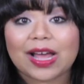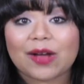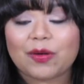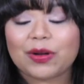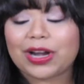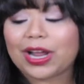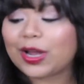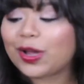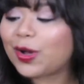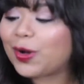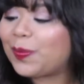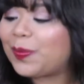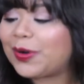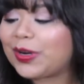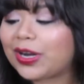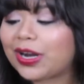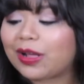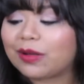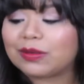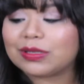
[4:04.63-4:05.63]
When I opened
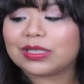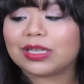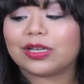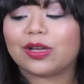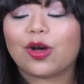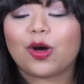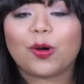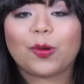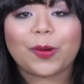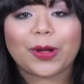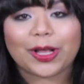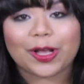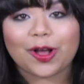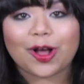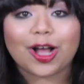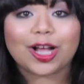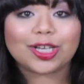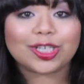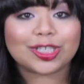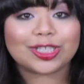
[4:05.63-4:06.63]
it, I was like, oh my
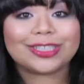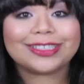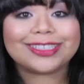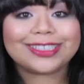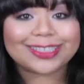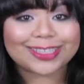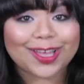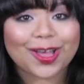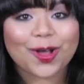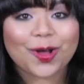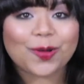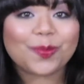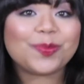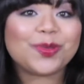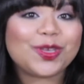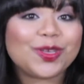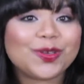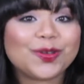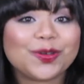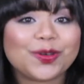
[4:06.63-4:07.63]
gosh, it's so
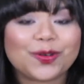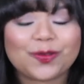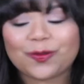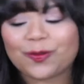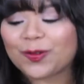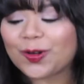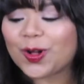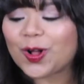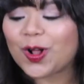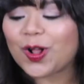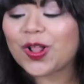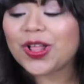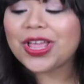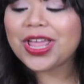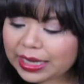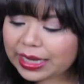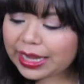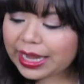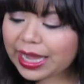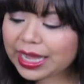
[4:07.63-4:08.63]
beautiful.
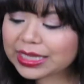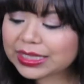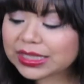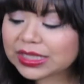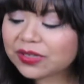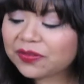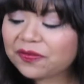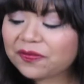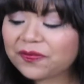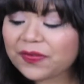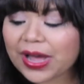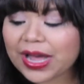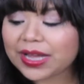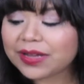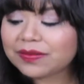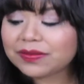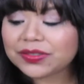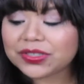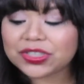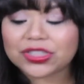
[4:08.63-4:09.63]
It has
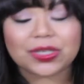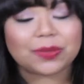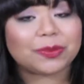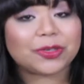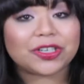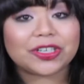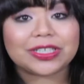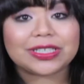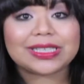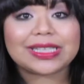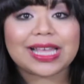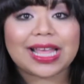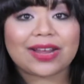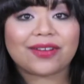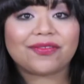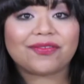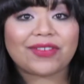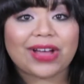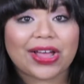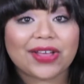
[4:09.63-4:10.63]
5 shimmers
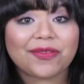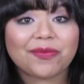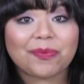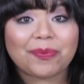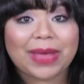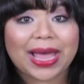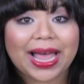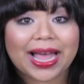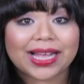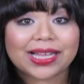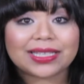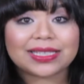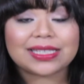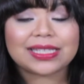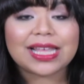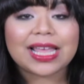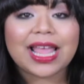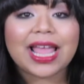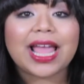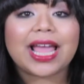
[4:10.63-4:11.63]
and 5 mattes,
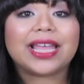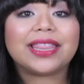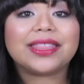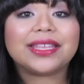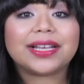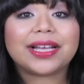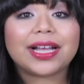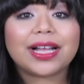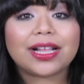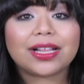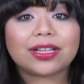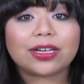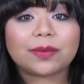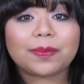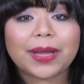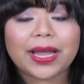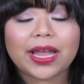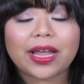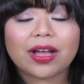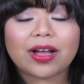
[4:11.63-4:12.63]
and the color
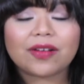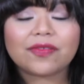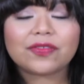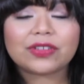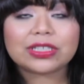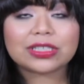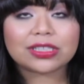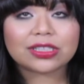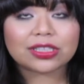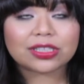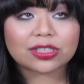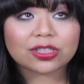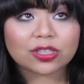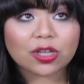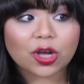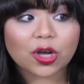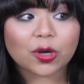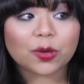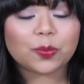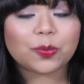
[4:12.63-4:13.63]
payoff is
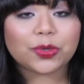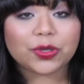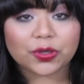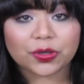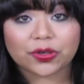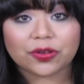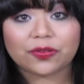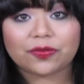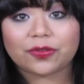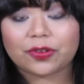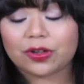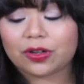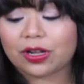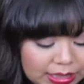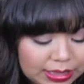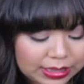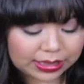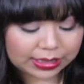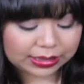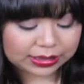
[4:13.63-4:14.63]
so beautiful.
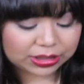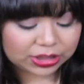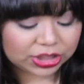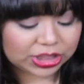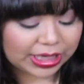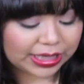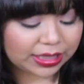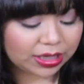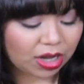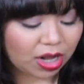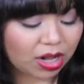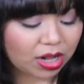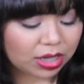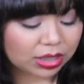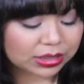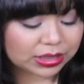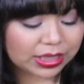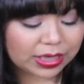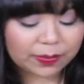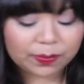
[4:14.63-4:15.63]
This shade
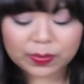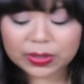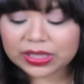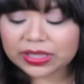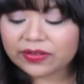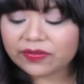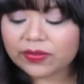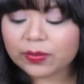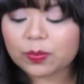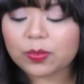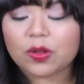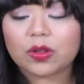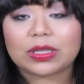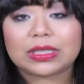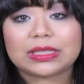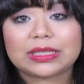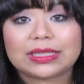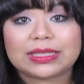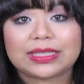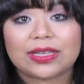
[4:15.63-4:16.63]
called Unbelievable
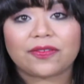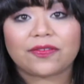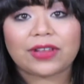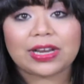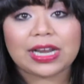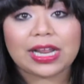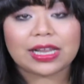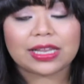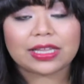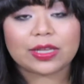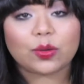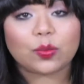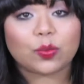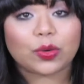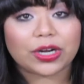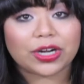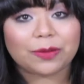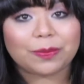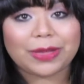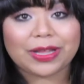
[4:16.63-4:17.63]
is definitely
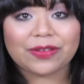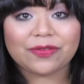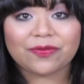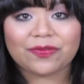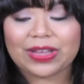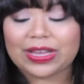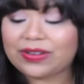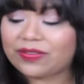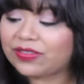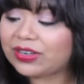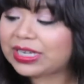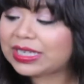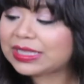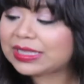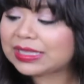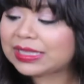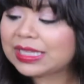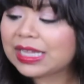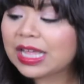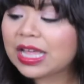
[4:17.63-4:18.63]
one of my
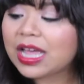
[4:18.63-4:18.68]
favorites.